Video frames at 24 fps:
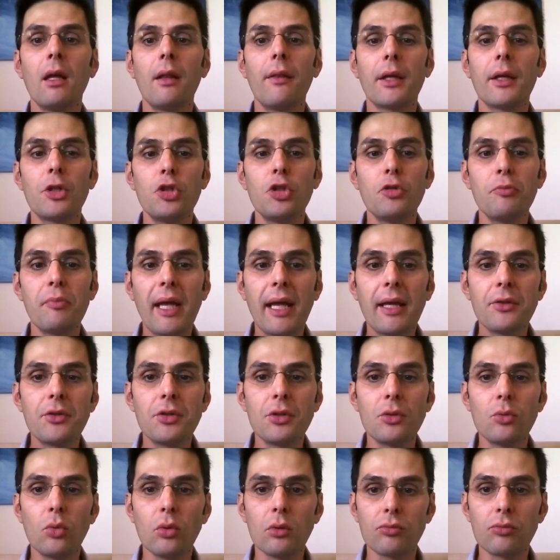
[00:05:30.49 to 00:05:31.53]
that
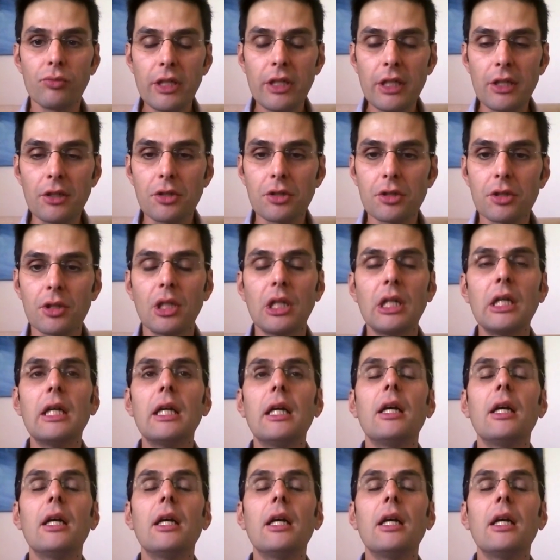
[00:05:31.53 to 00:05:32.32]
humanity will reach,